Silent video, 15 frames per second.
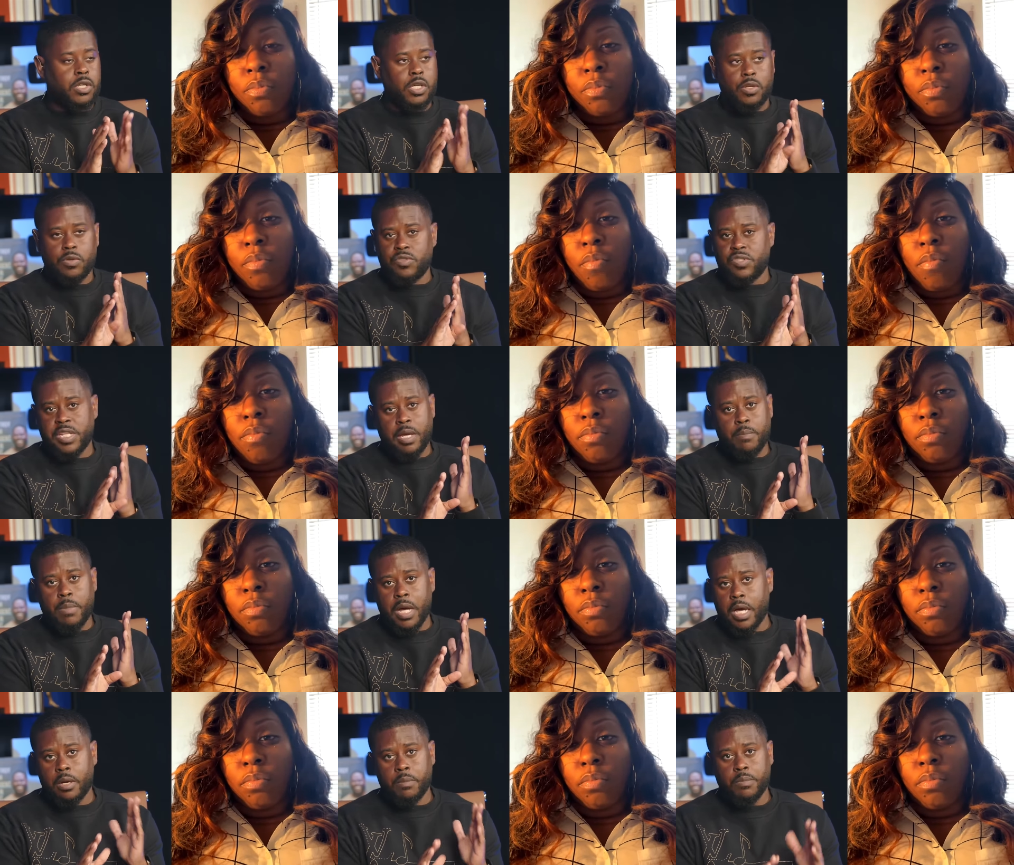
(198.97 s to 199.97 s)
Speaker 1: Stand by
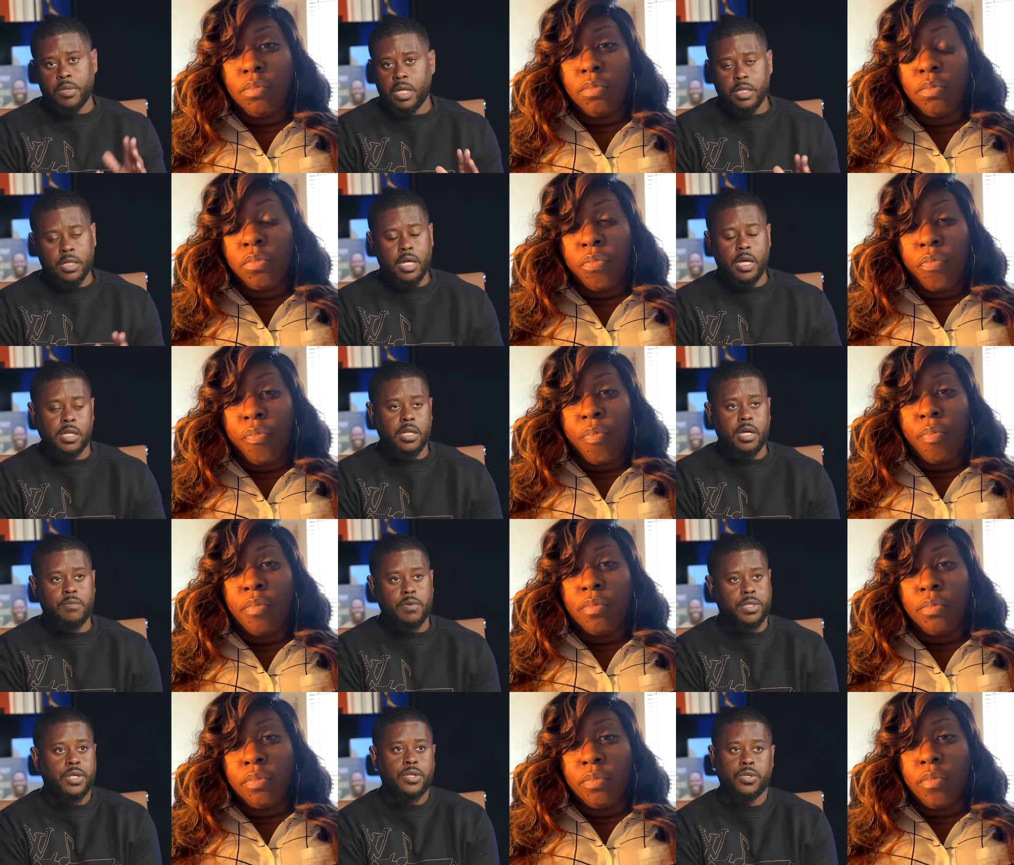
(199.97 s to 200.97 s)
them. I love what
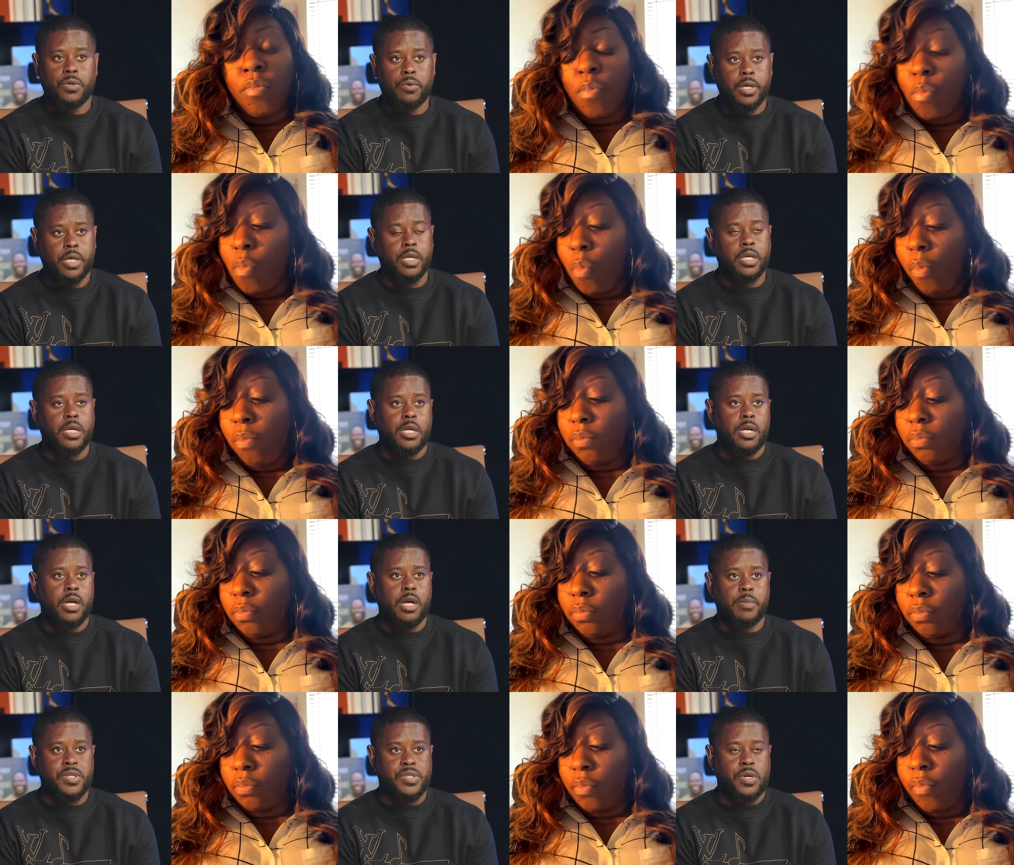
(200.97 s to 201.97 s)
they're doing
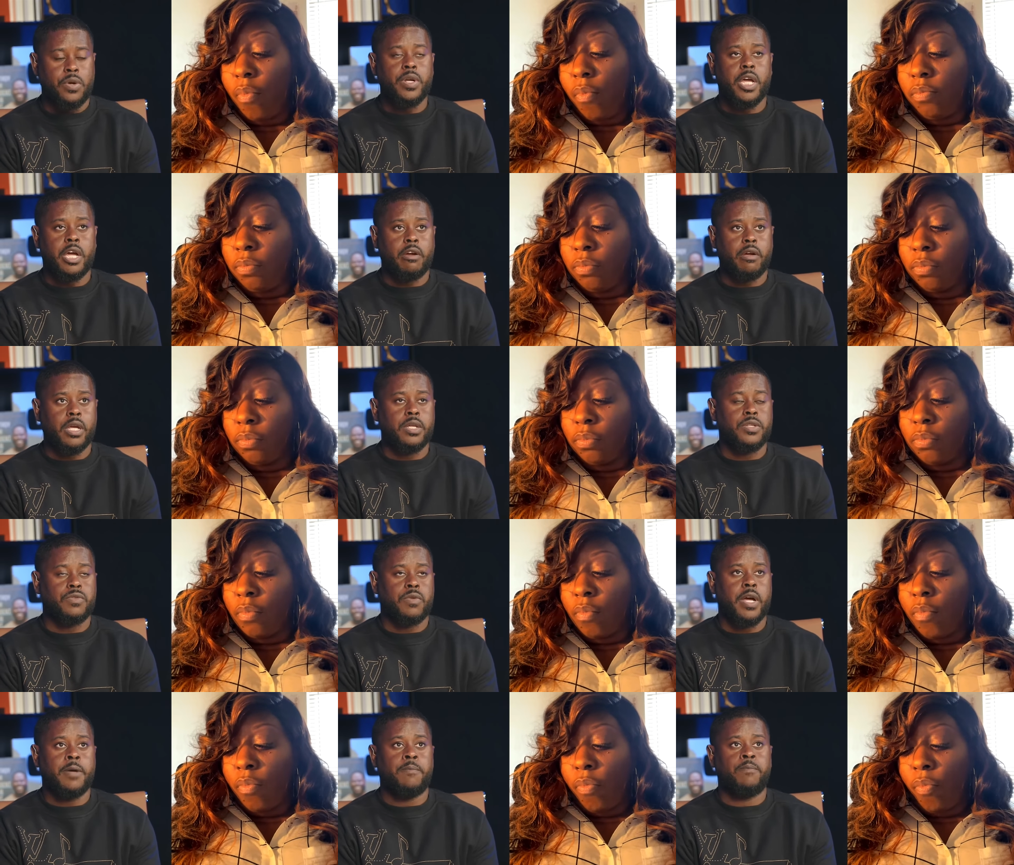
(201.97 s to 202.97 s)
in certain areas, right?